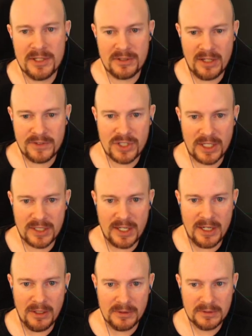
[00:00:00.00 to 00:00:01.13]
I'll check that
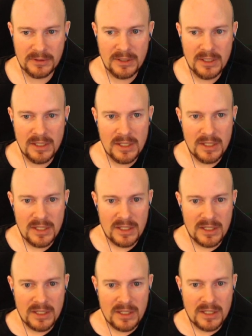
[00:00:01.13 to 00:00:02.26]
out.
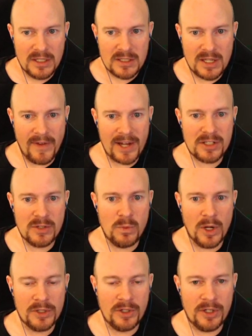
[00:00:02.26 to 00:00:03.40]
So I've actually
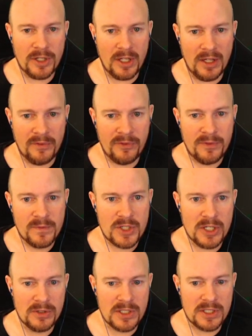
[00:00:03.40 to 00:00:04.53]
wondered if
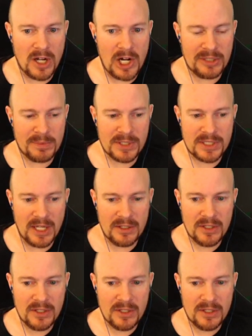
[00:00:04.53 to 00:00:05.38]
Shields is 100%